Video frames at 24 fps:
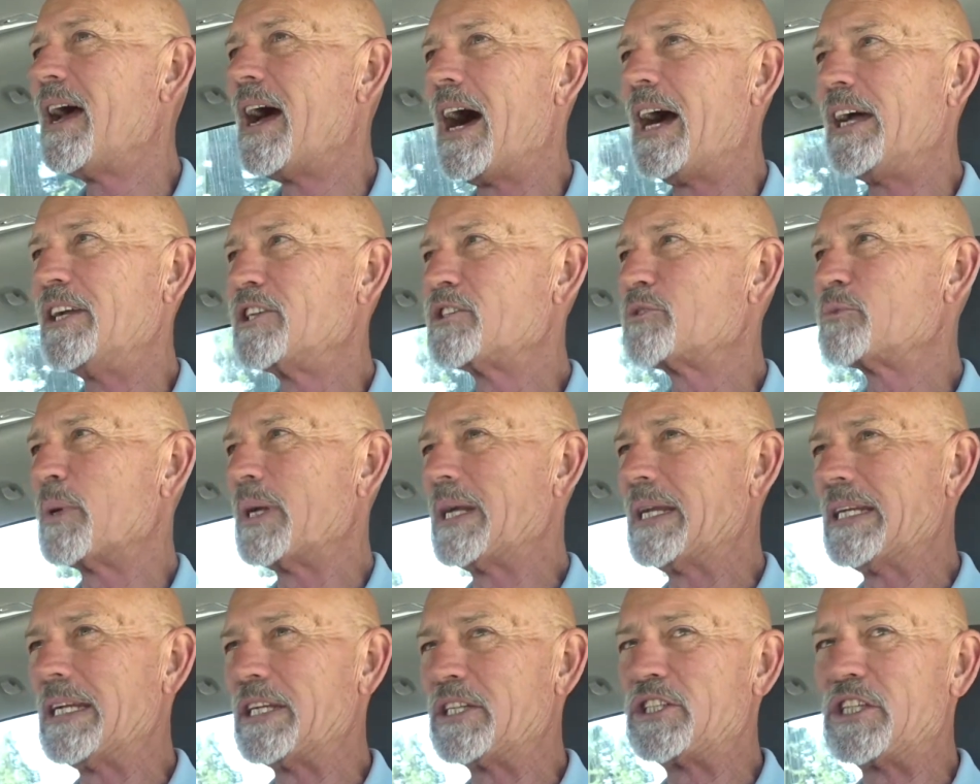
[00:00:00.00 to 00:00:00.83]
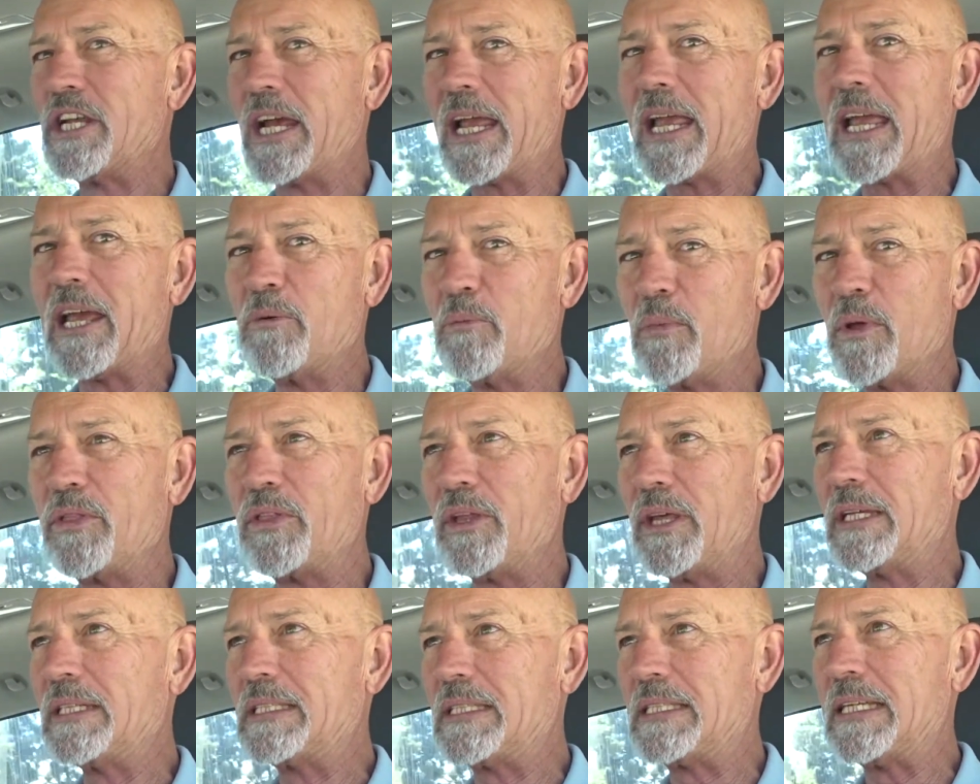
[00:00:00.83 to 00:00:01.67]
I just wanted to check in with
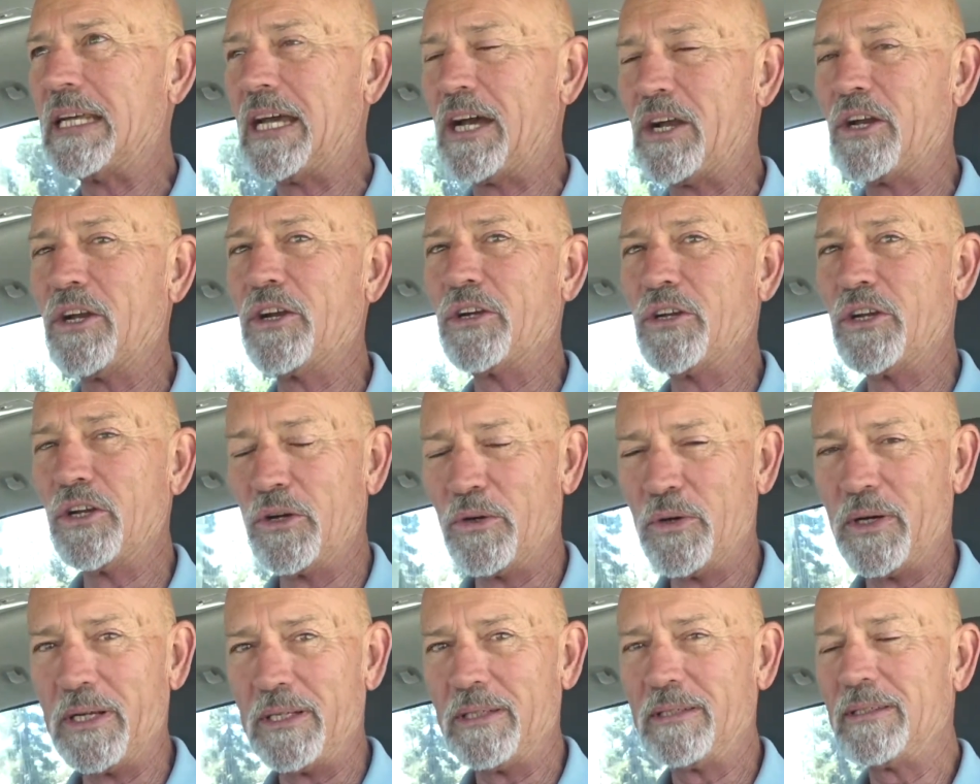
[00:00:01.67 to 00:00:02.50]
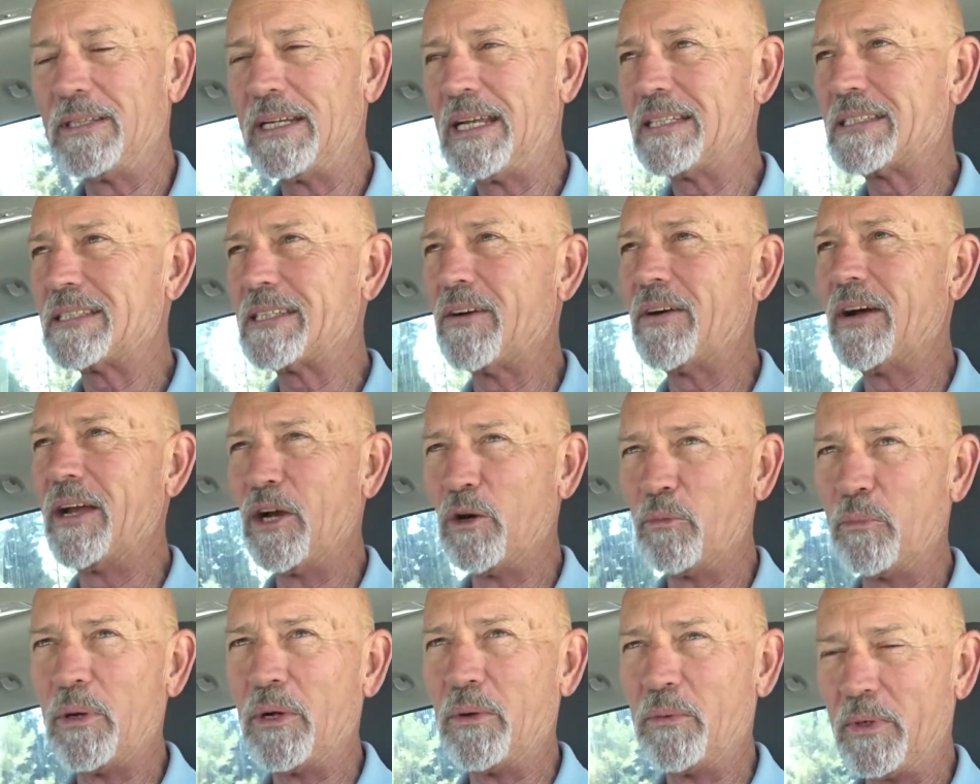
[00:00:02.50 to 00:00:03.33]
you and see how you're doing. That's how I
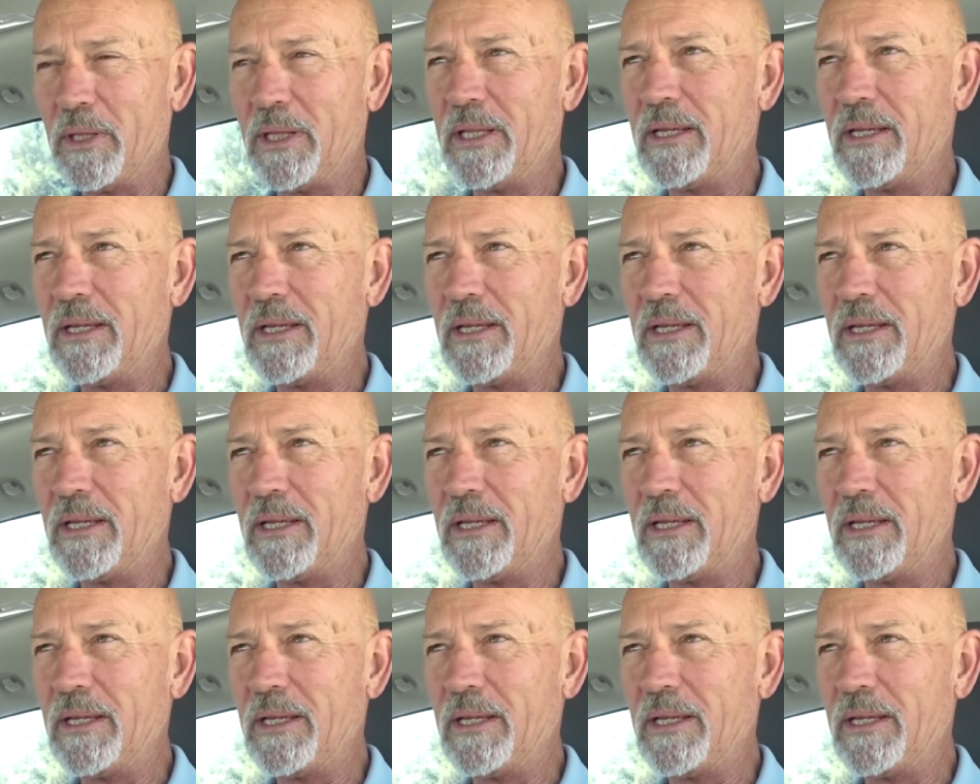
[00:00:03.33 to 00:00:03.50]
opened.